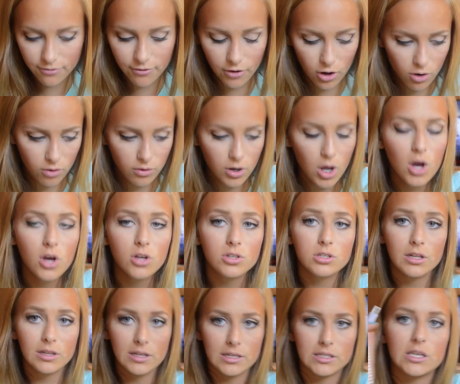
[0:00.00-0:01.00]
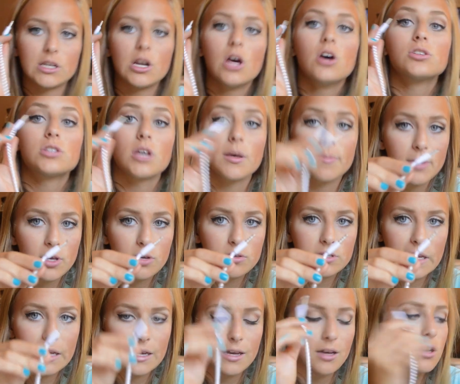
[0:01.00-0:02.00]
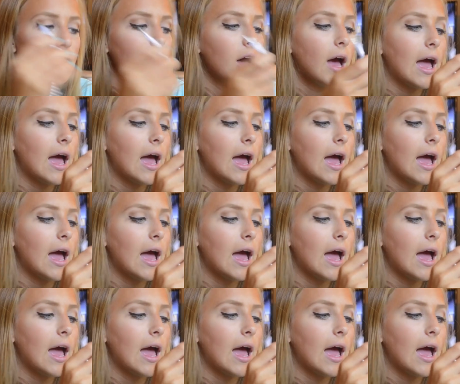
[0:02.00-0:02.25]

phone to listen to music.